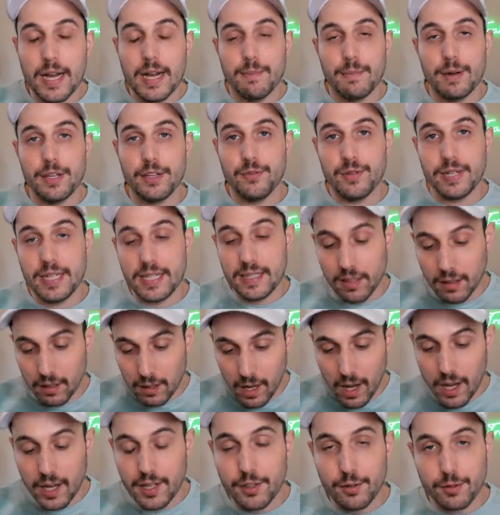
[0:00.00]
but you need to
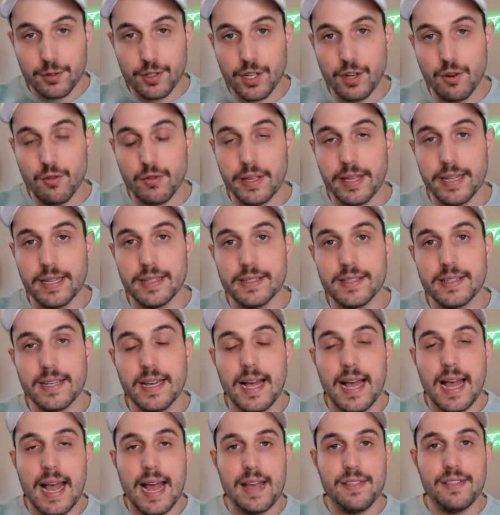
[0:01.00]
lock your tokens
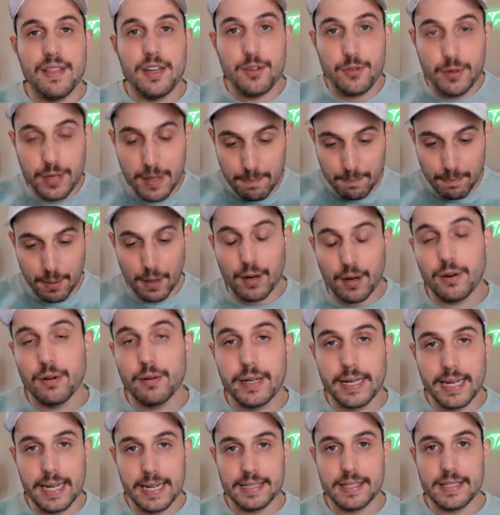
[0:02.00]
and then you can borrow
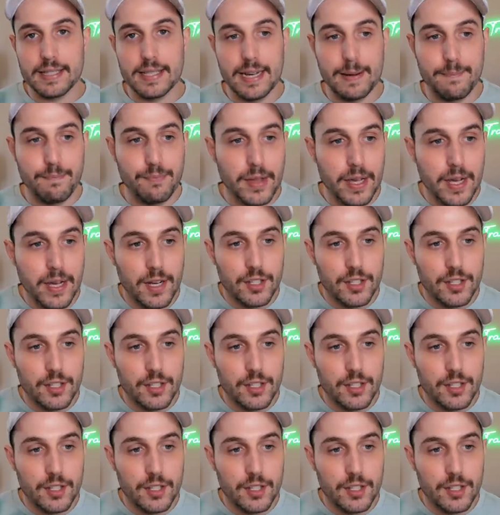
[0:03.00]
against them.